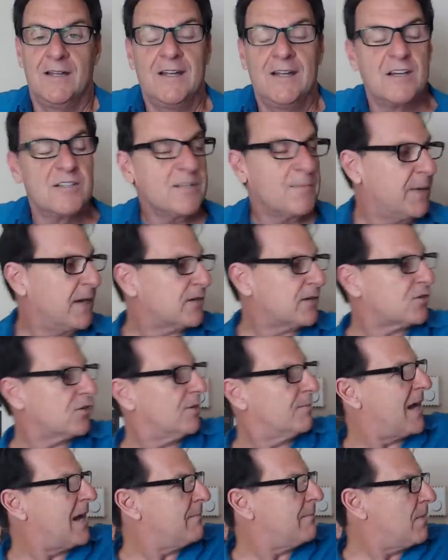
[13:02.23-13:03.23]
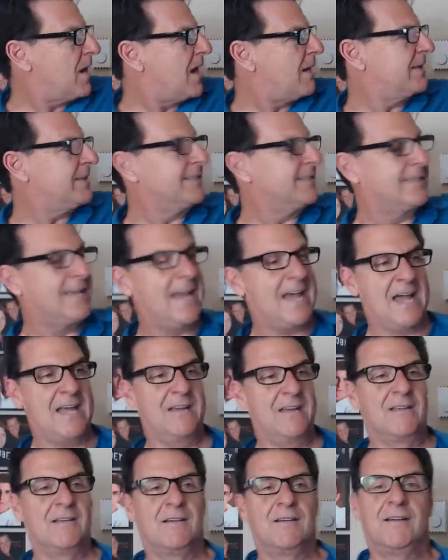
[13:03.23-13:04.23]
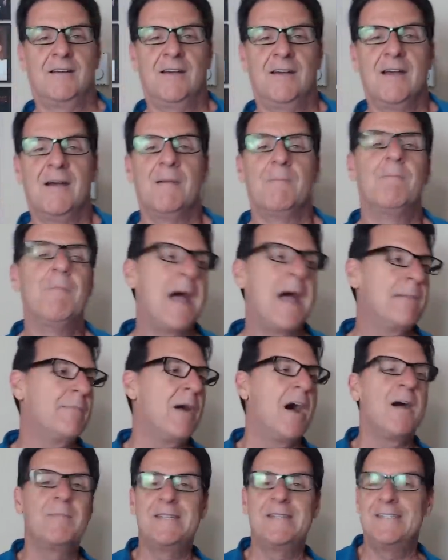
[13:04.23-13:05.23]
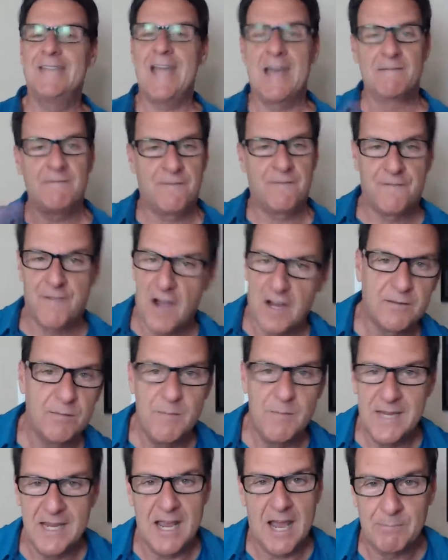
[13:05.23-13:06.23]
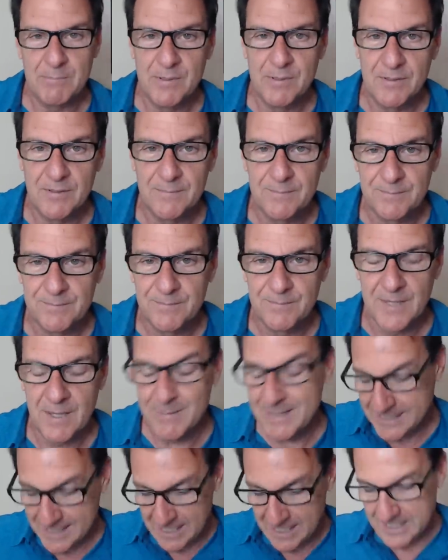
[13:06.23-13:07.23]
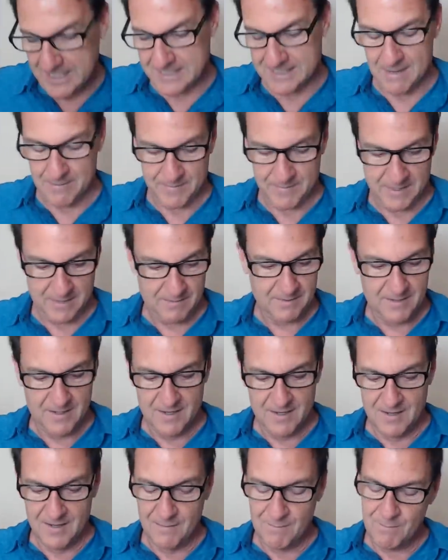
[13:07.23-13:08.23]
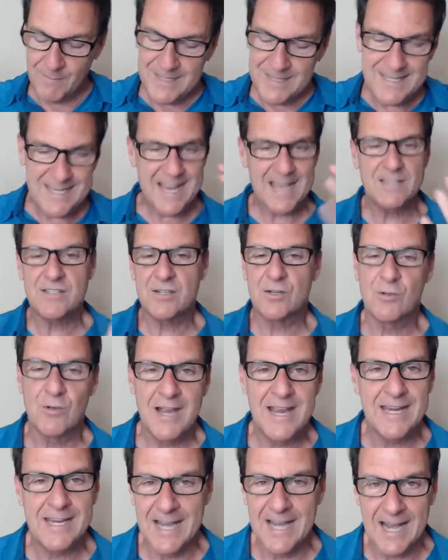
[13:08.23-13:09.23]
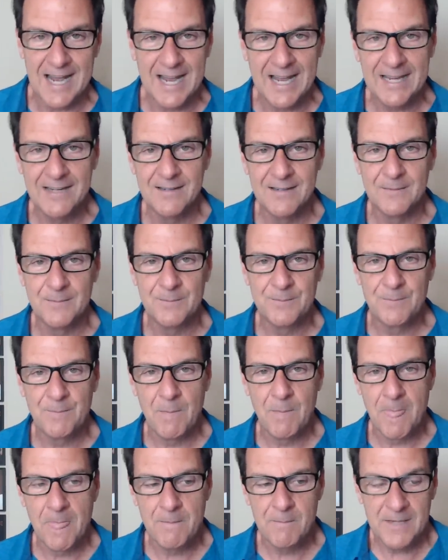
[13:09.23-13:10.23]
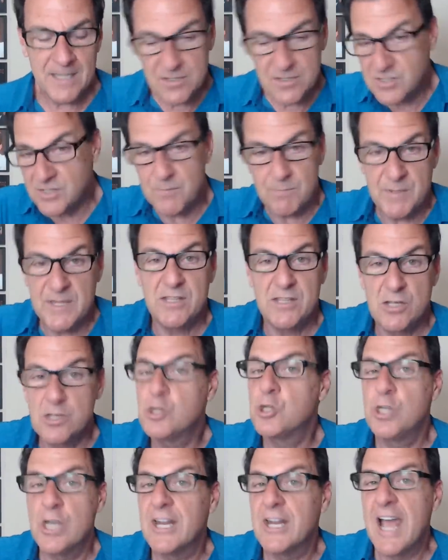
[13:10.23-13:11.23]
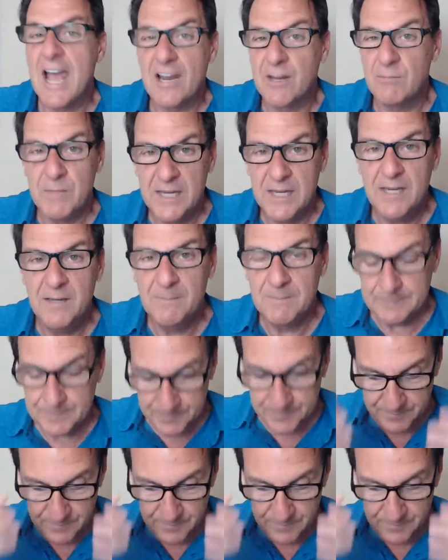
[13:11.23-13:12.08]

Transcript: There's a picture of my mom and dad. My mom and dad fucked me up. Let me tell you something. My dad's a great guy but he used to beat the shit out of me.